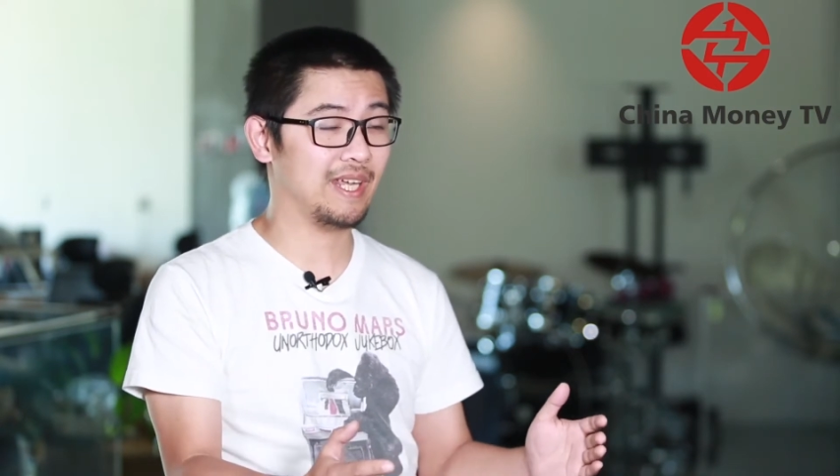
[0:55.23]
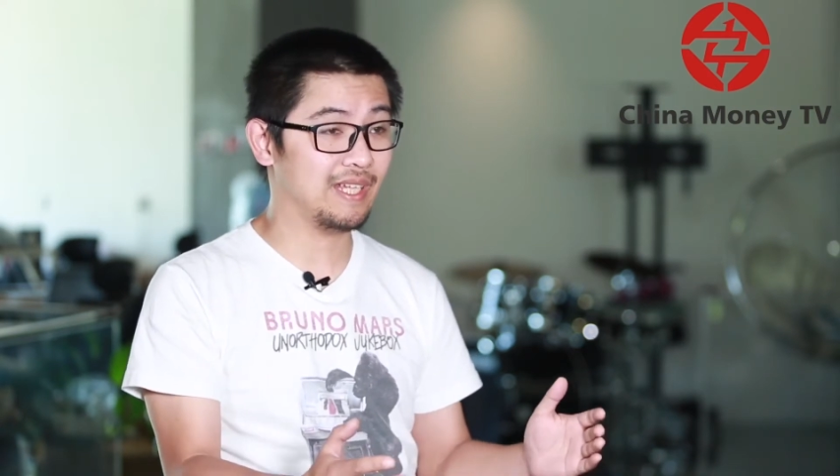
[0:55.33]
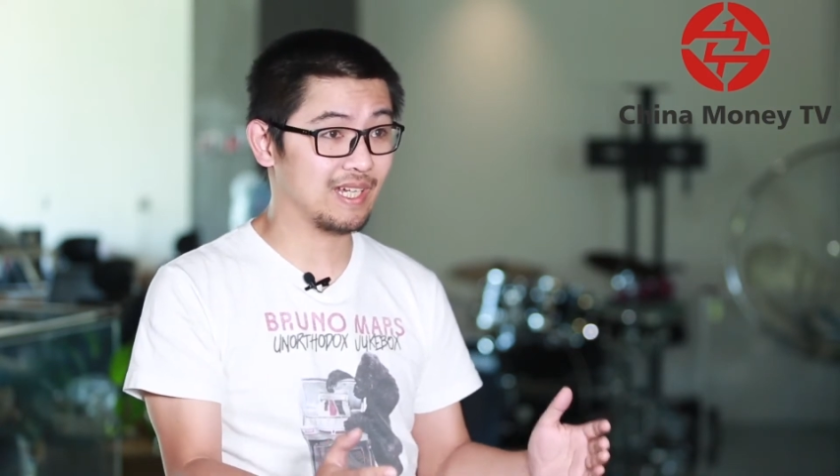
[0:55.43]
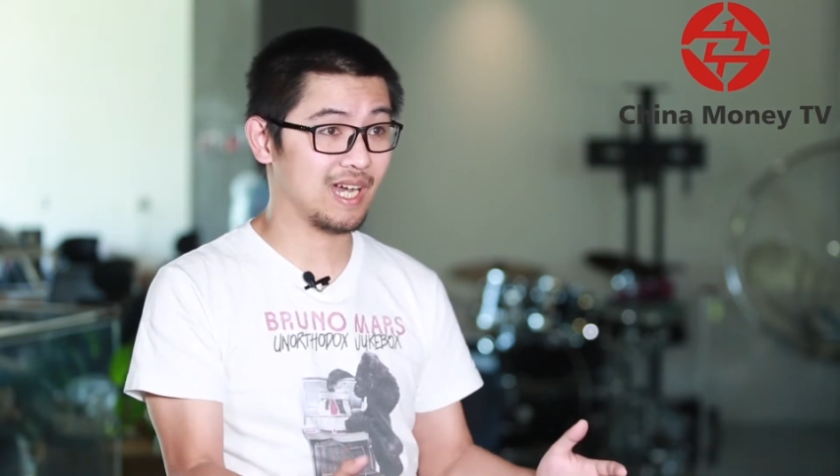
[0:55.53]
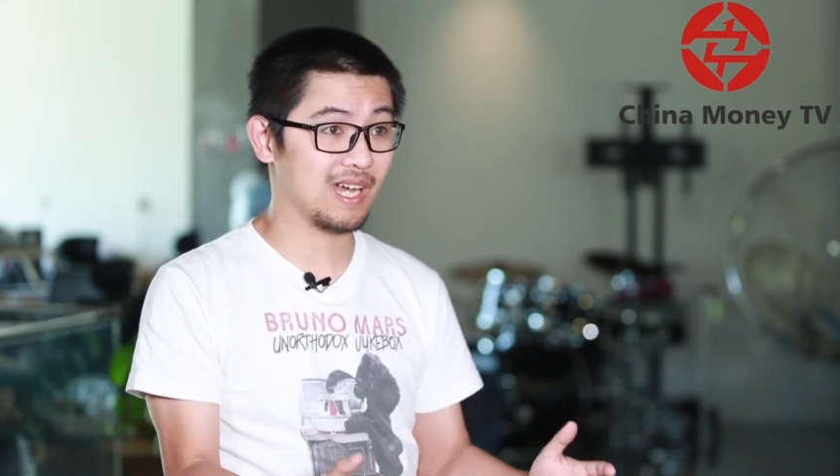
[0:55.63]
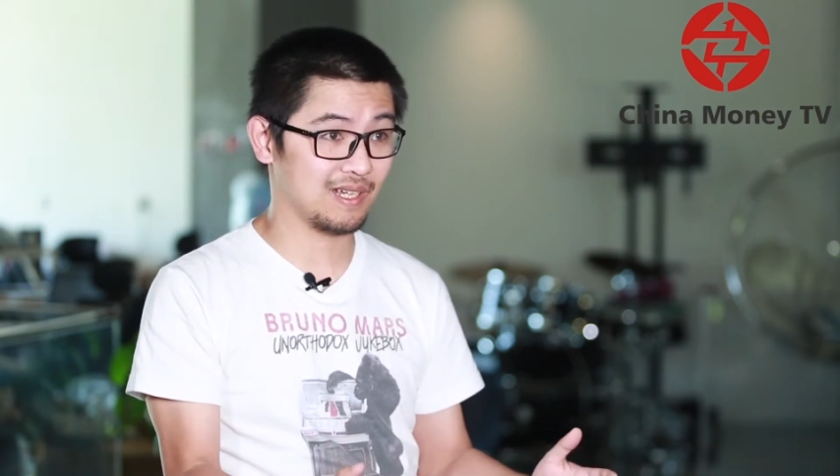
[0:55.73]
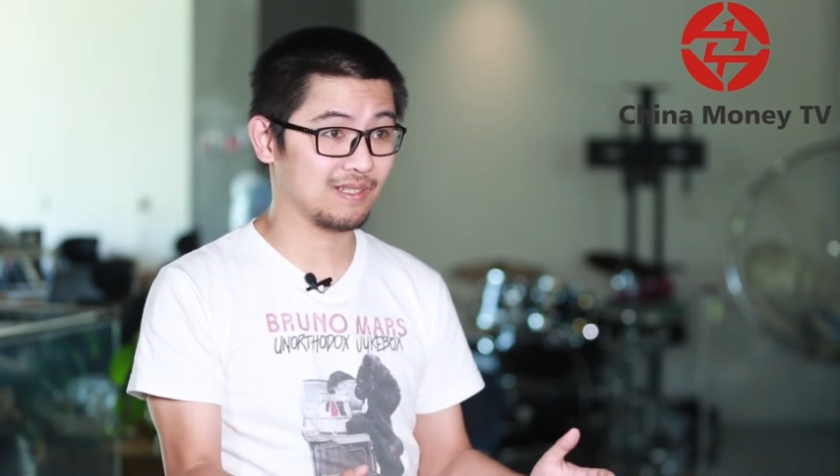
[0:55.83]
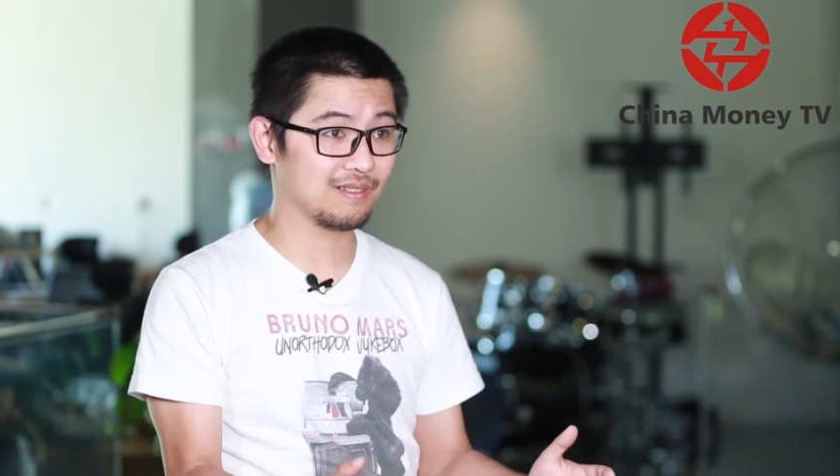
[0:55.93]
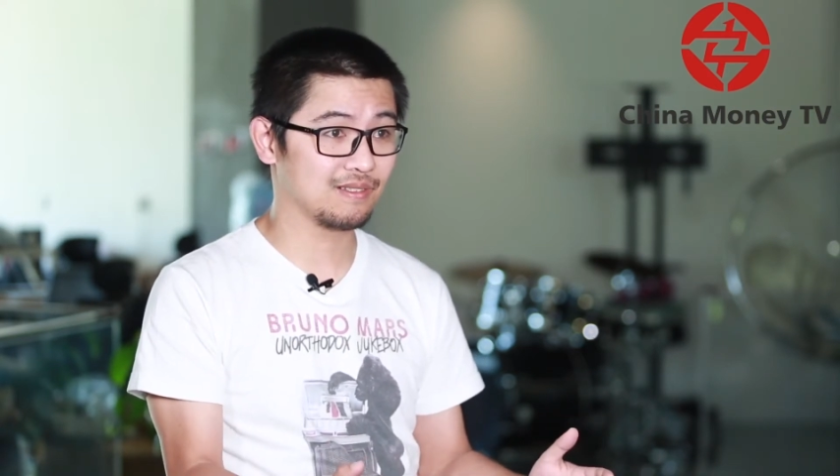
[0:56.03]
AI